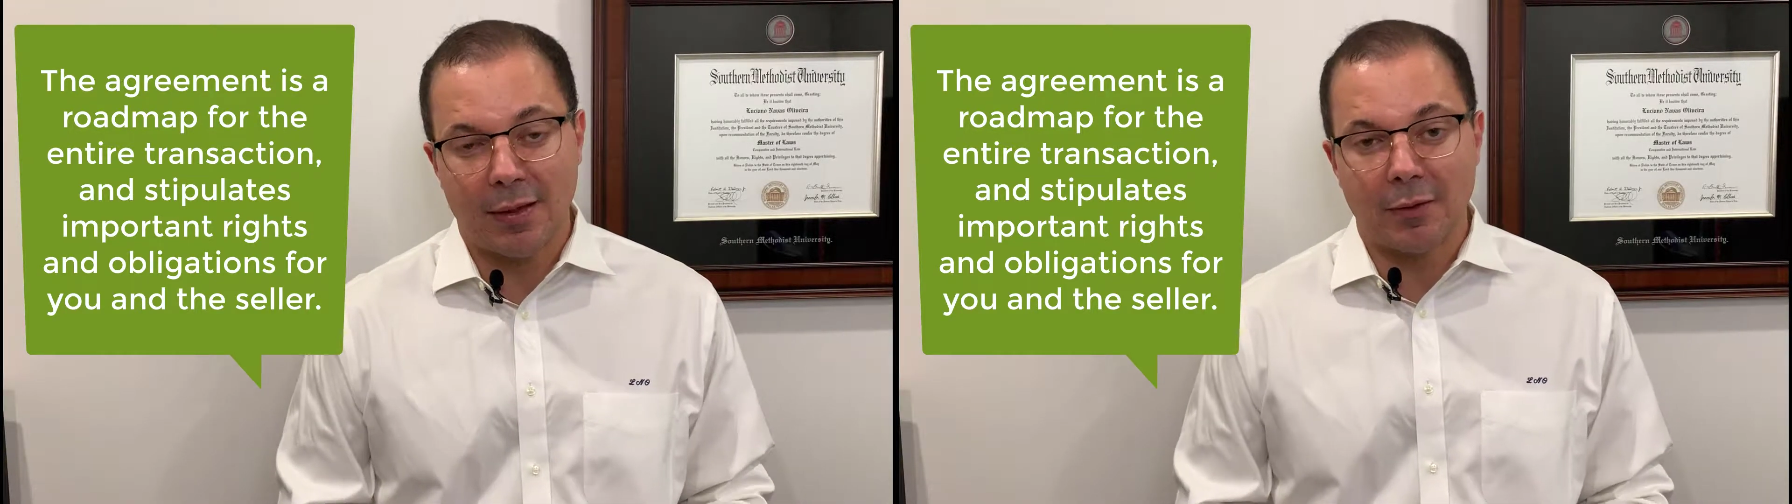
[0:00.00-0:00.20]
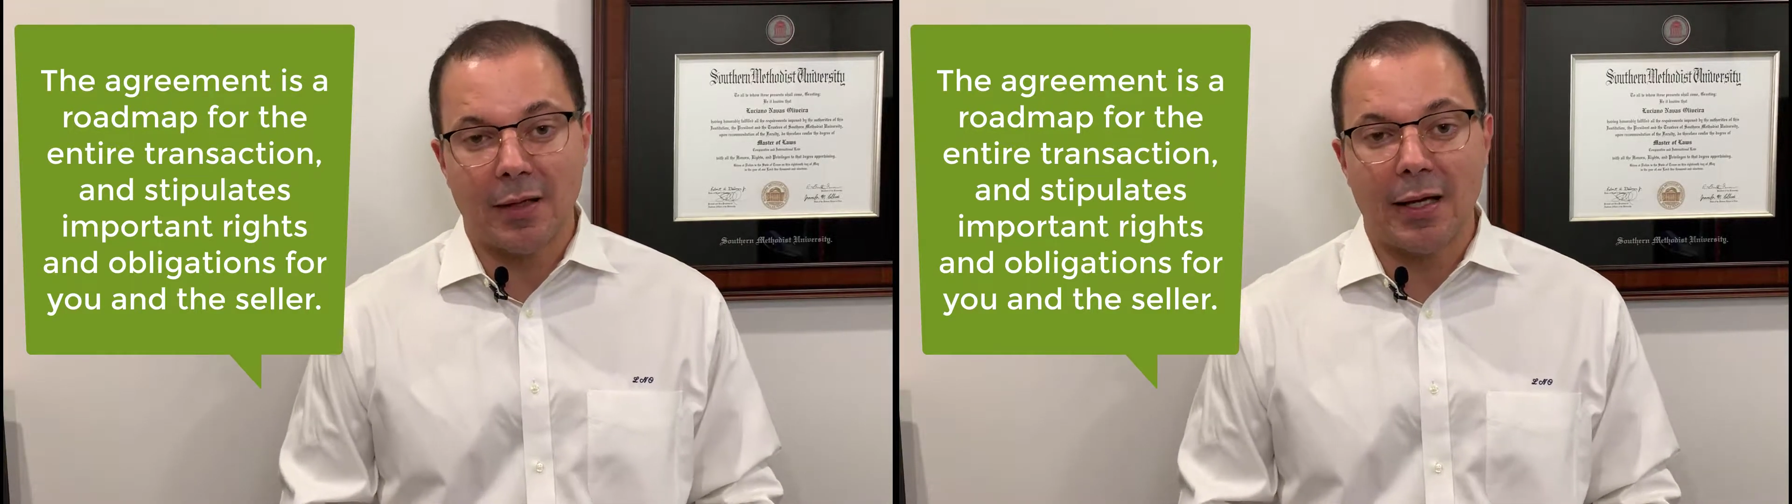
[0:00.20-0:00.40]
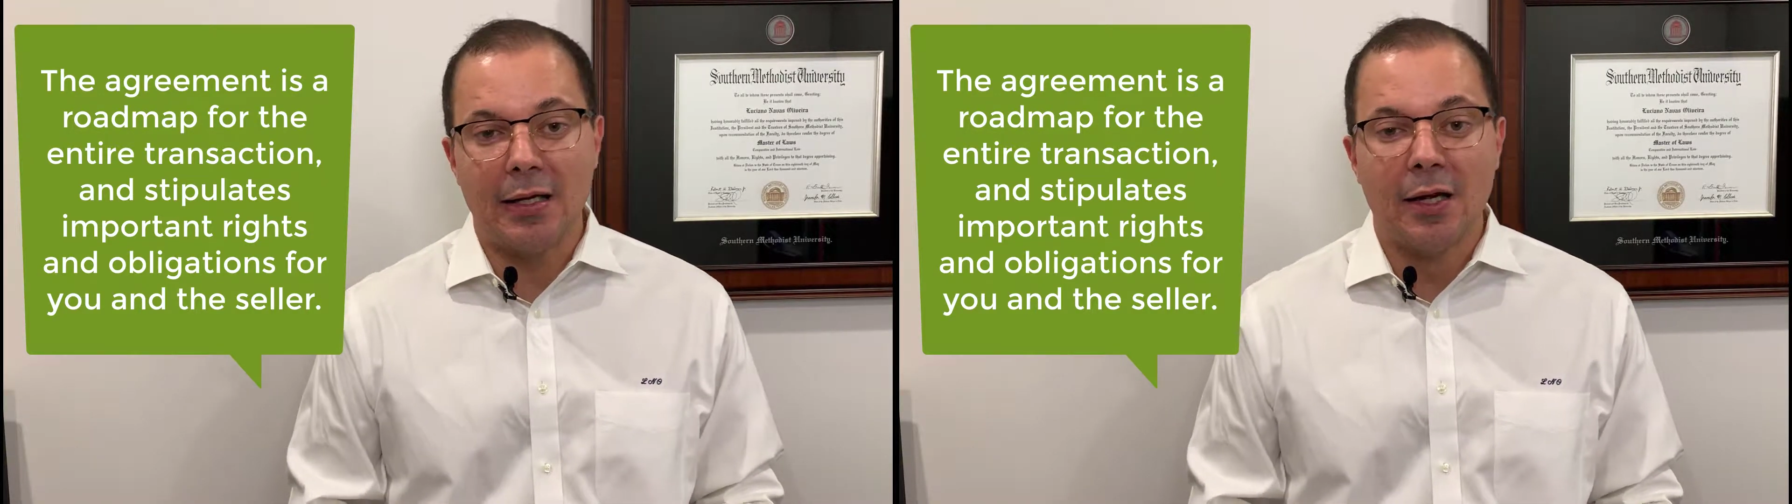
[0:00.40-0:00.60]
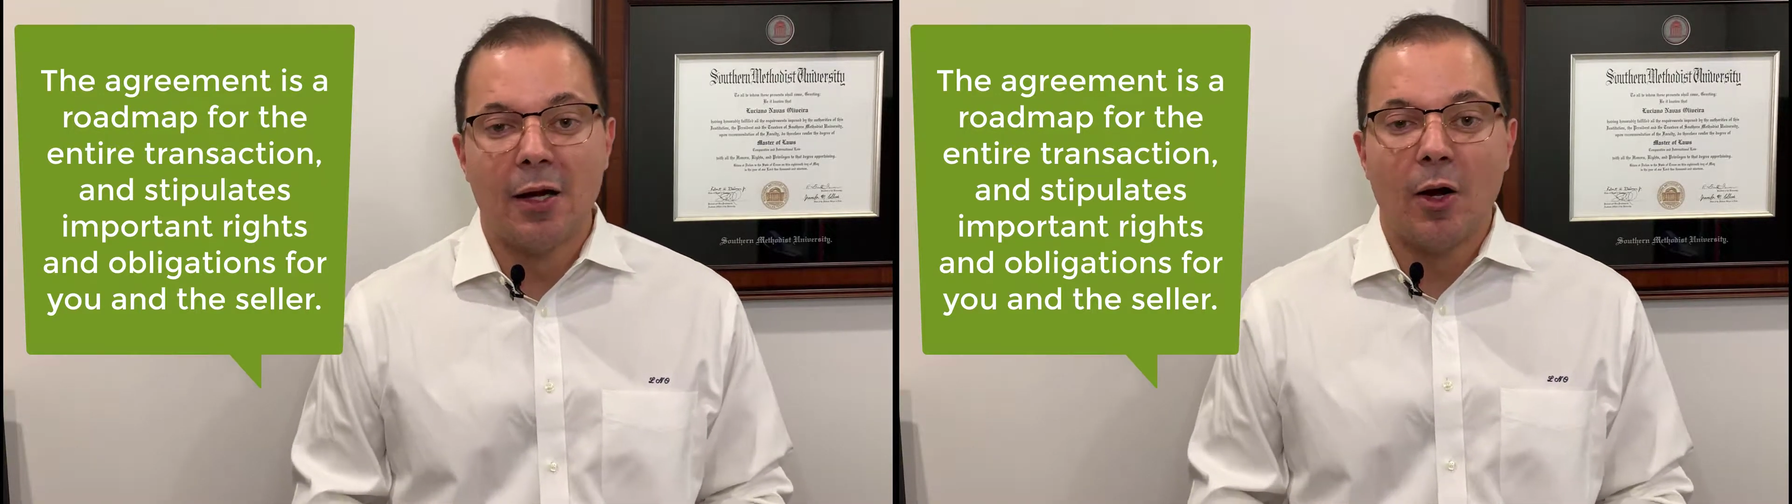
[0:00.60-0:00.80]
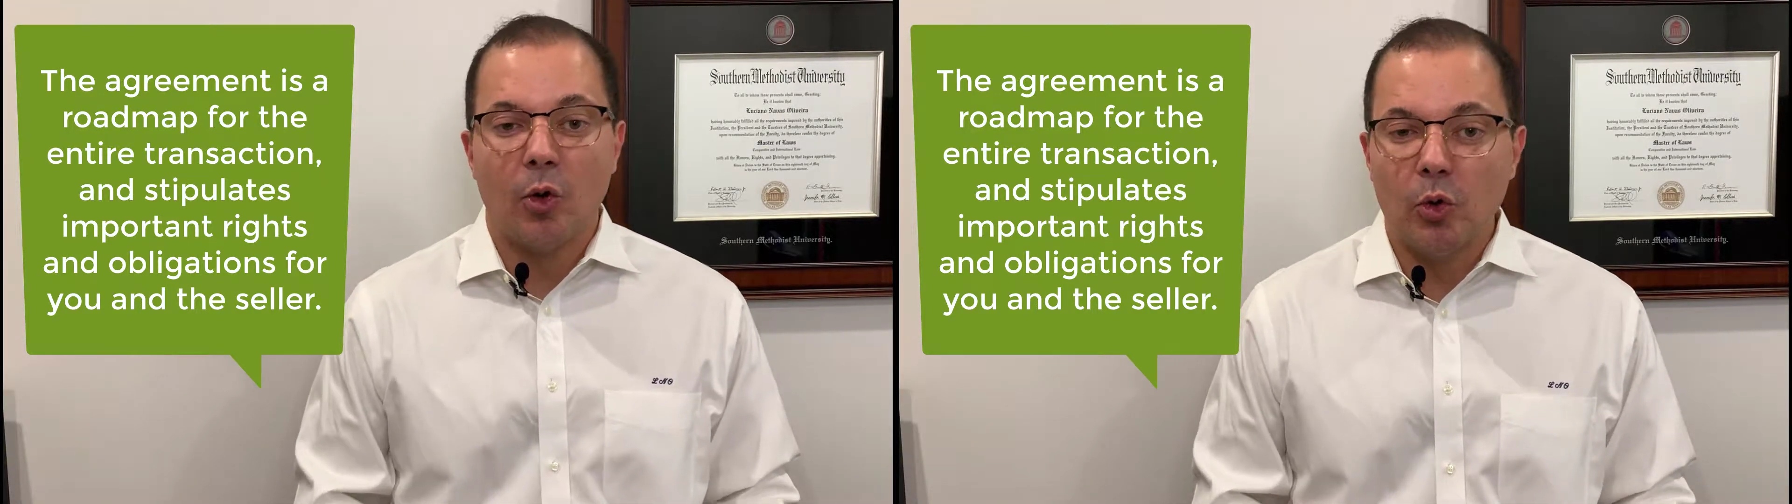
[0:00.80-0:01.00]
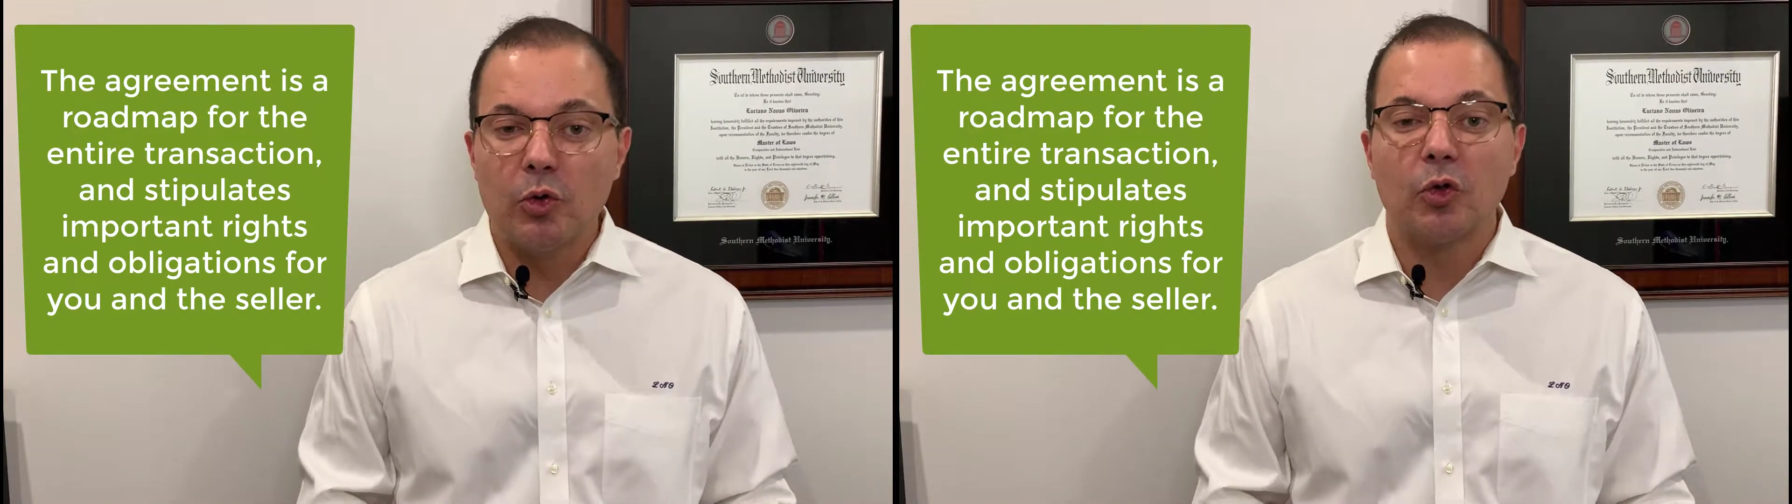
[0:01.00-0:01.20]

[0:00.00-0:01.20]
okay? Who's